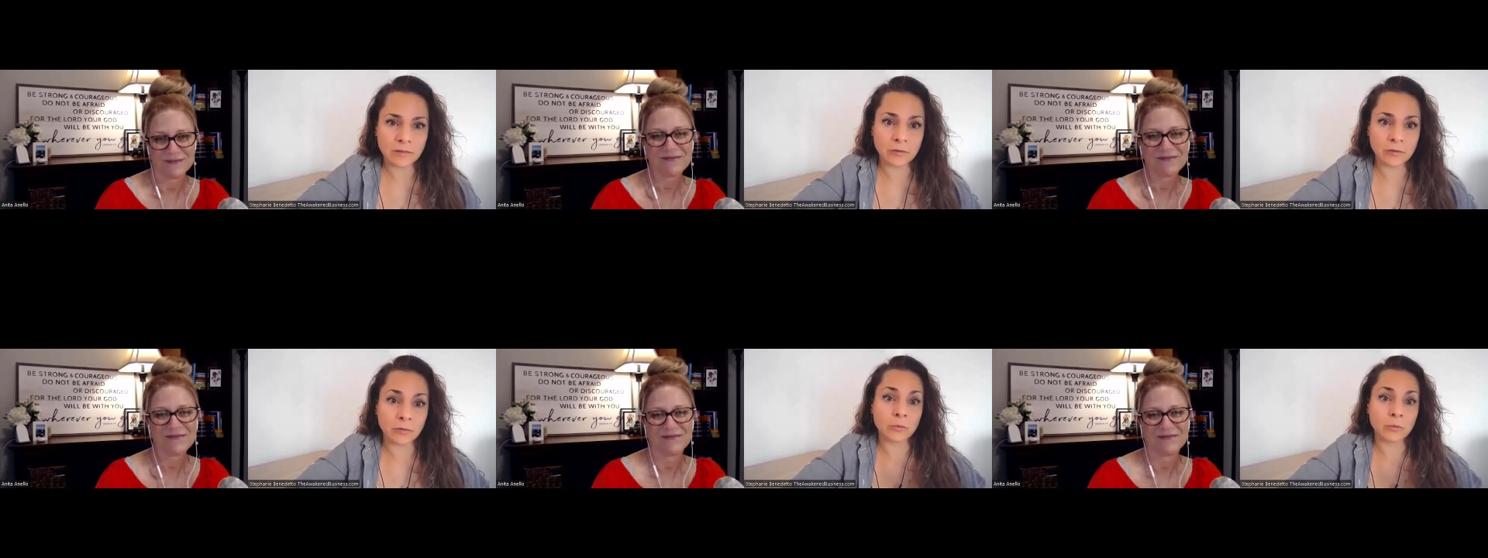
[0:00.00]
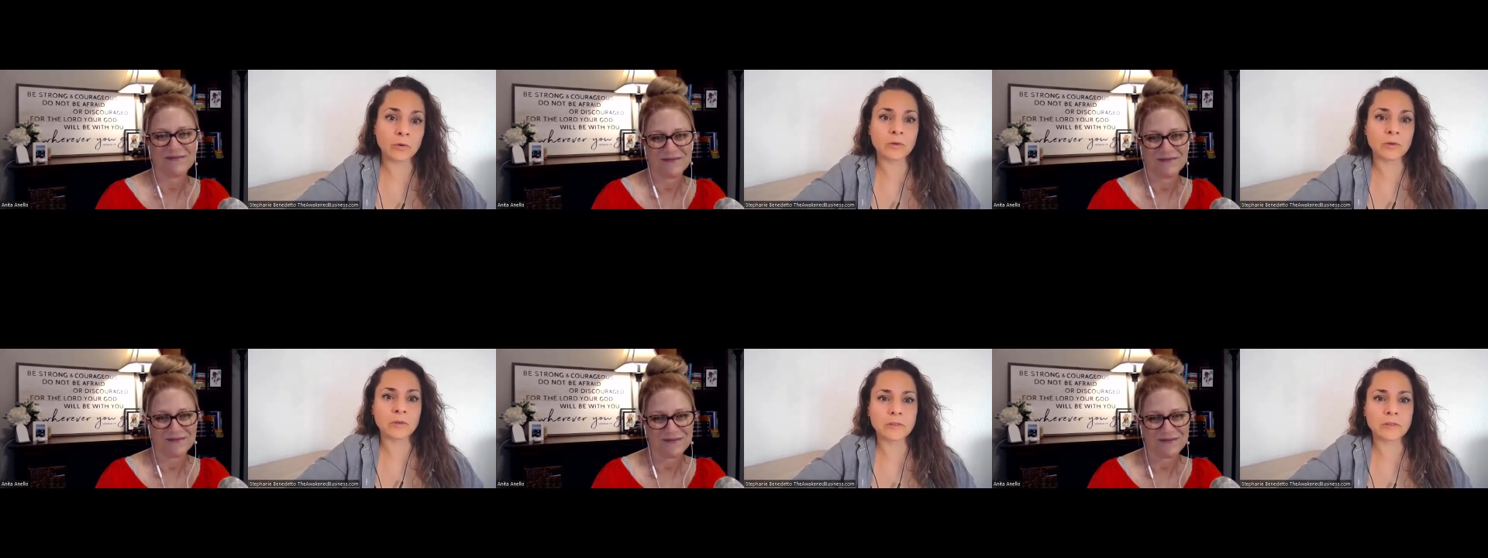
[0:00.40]
Speaker 1: to the
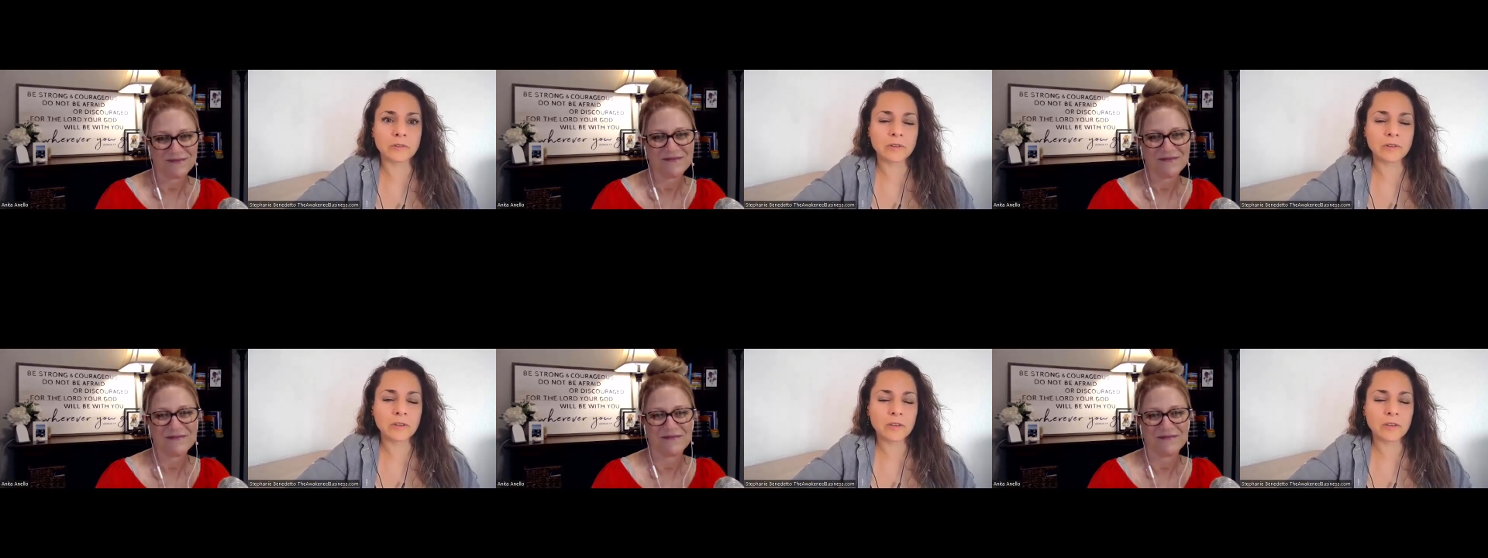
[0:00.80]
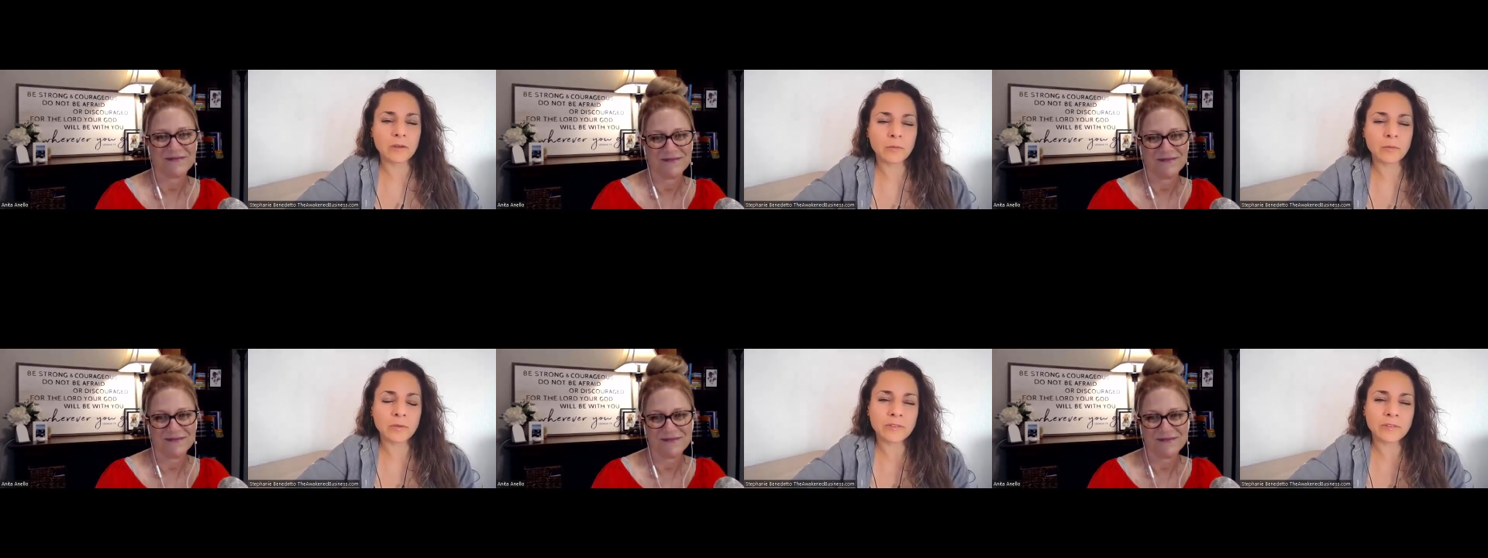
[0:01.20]
world.
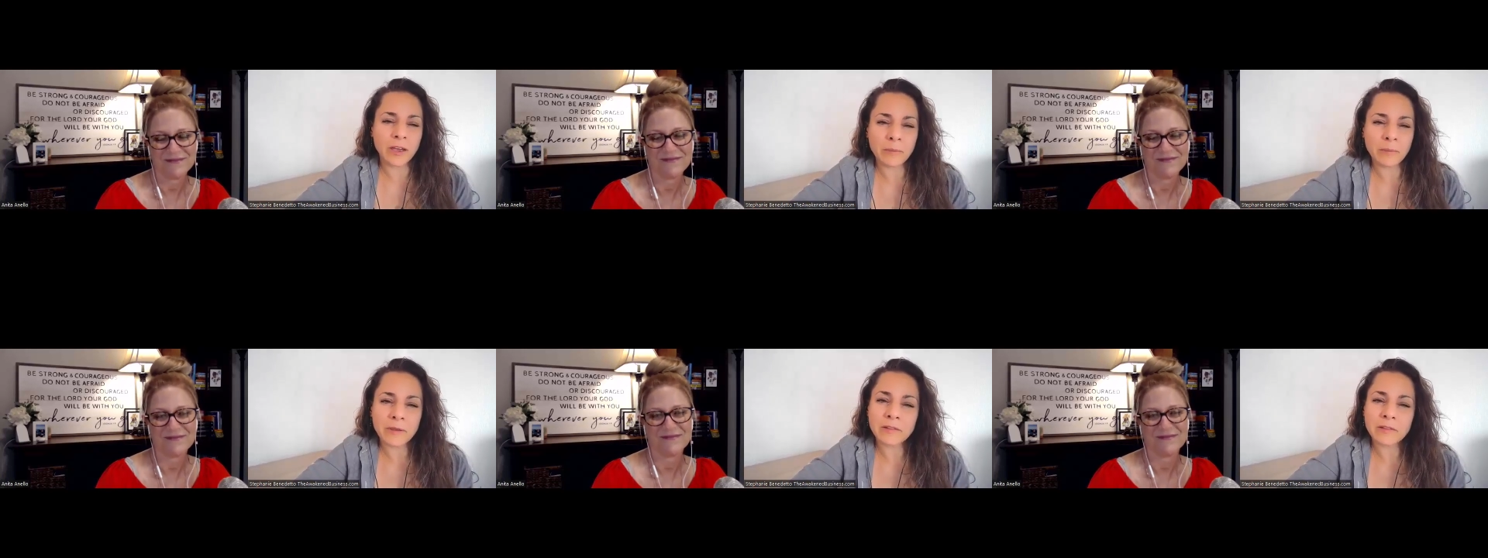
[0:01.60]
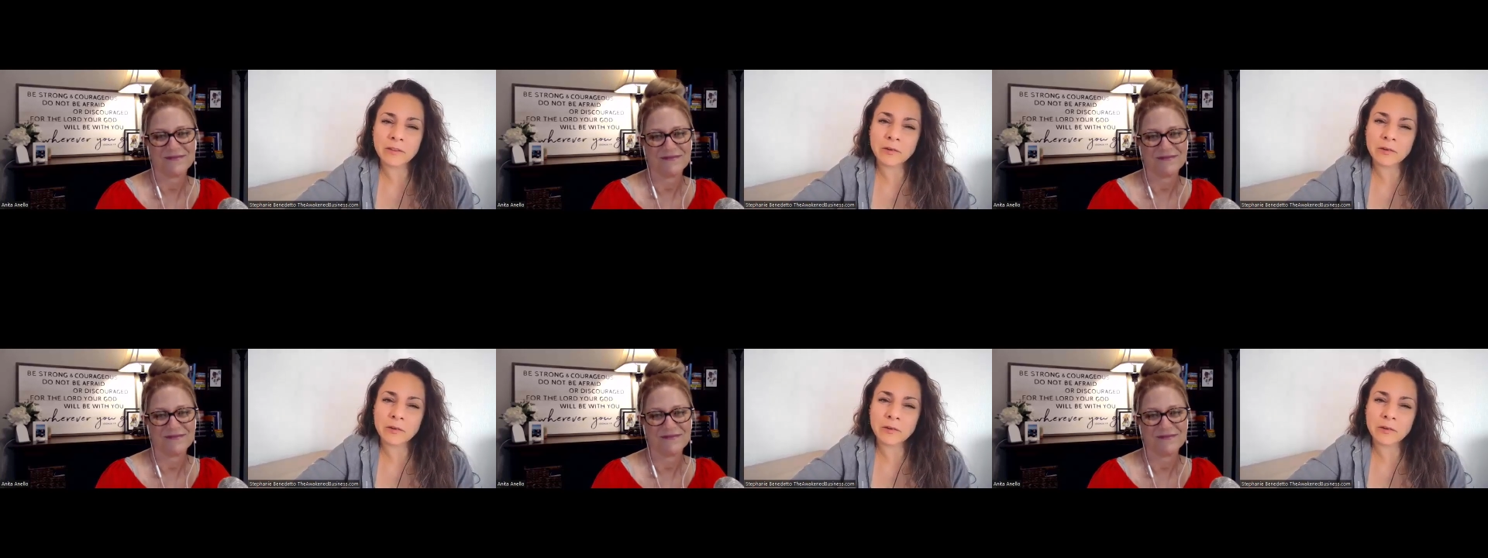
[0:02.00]
Will you mm-hmm. tell me a